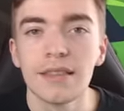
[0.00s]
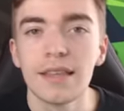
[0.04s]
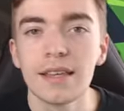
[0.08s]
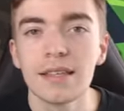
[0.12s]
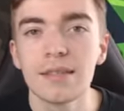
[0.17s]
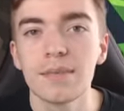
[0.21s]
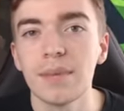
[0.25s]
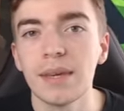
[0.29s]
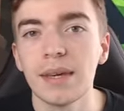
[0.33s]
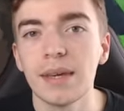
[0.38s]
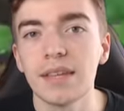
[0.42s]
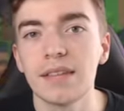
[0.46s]

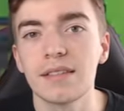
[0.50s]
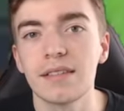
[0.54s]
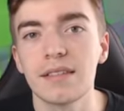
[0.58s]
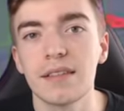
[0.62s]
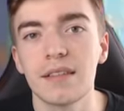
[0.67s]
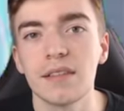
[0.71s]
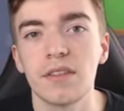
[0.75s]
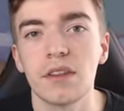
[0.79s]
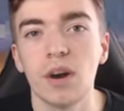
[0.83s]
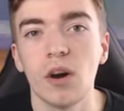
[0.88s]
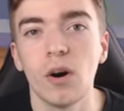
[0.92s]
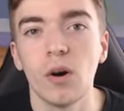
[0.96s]
This means
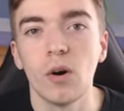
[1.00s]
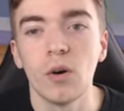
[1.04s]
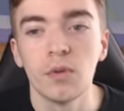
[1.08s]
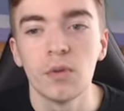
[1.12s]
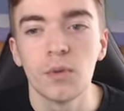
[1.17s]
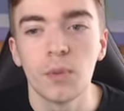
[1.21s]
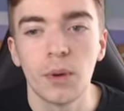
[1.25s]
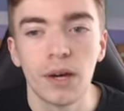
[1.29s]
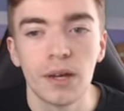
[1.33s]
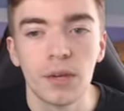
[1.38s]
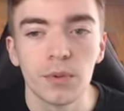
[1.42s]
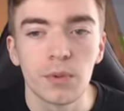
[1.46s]
that the
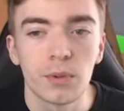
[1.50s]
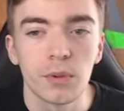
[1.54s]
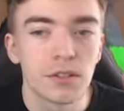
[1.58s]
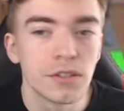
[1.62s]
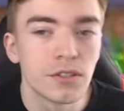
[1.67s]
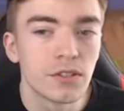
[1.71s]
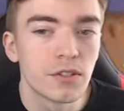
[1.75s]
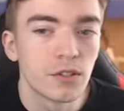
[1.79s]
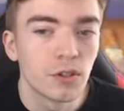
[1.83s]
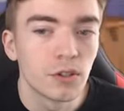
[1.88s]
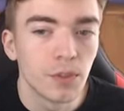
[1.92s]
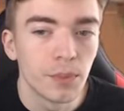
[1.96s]
old one will
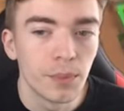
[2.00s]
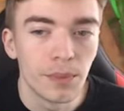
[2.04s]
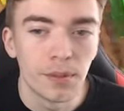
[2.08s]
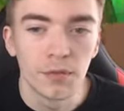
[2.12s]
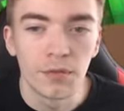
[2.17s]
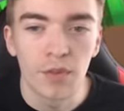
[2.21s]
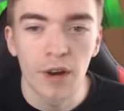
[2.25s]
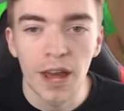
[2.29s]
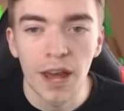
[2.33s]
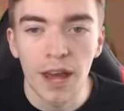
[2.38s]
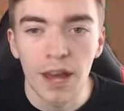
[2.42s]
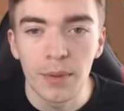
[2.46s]
still be
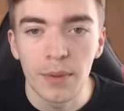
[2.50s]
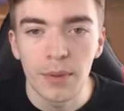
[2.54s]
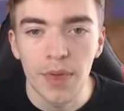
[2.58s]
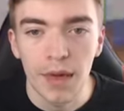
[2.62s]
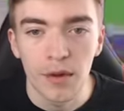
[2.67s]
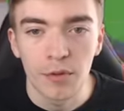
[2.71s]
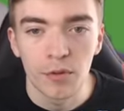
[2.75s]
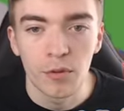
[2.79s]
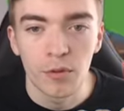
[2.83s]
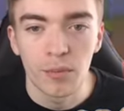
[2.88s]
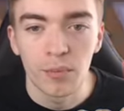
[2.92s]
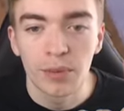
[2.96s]
rare
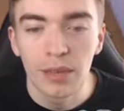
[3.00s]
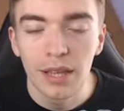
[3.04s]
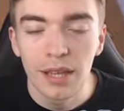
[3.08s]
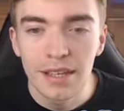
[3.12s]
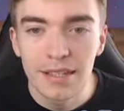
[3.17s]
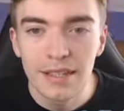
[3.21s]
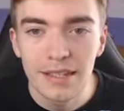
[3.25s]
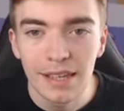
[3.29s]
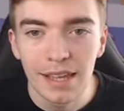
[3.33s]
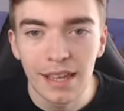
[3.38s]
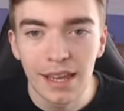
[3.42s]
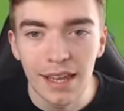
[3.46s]
without
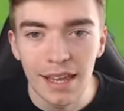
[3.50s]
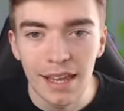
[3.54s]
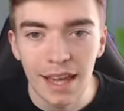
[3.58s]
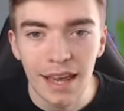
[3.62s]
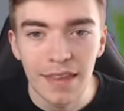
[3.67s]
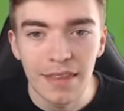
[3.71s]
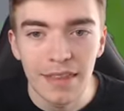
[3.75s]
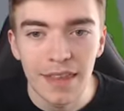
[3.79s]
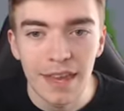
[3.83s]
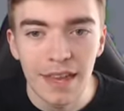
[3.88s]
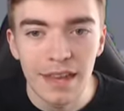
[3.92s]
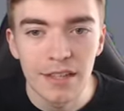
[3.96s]
replacing it,
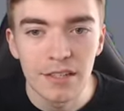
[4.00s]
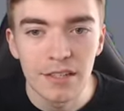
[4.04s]
and they're